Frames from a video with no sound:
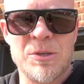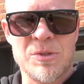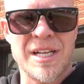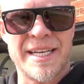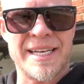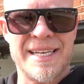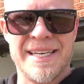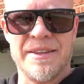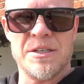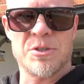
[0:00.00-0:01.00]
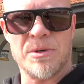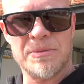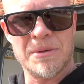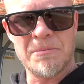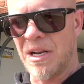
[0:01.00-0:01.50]
Use the link in the
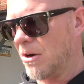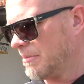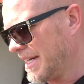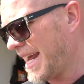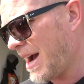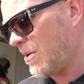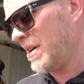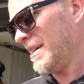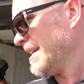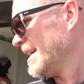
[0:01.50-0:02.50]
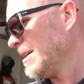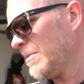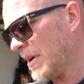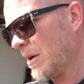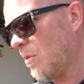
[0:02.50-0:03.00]
description below. But now
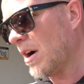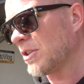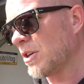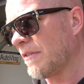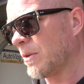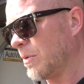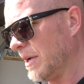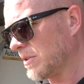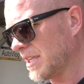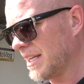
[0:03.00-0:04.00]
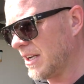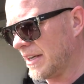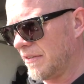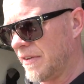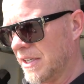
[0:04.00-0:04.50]
we're gonna wash off the wheels, look
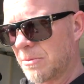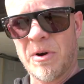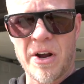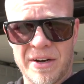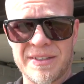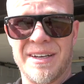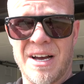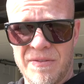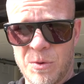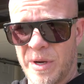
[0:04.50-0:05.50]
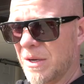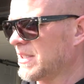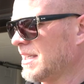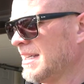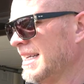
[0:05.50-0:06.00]
at the finished product of the
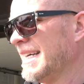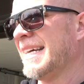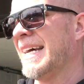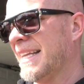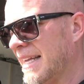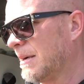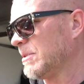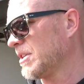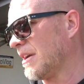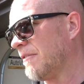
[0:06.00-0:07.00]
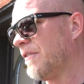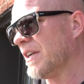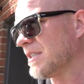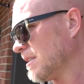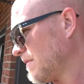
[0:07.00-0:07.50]
wheels, and then I'm just gonna
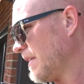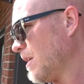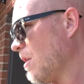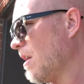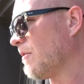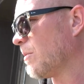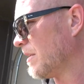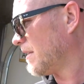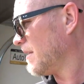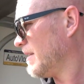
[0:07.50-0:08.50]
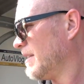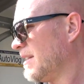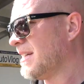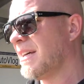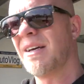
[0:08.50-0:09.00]
finish this video off with
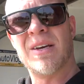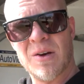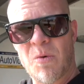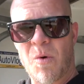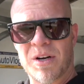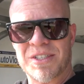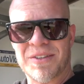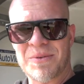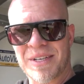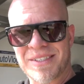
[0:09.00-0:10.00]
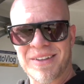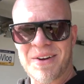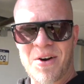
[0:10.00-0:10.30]
washing the rest of the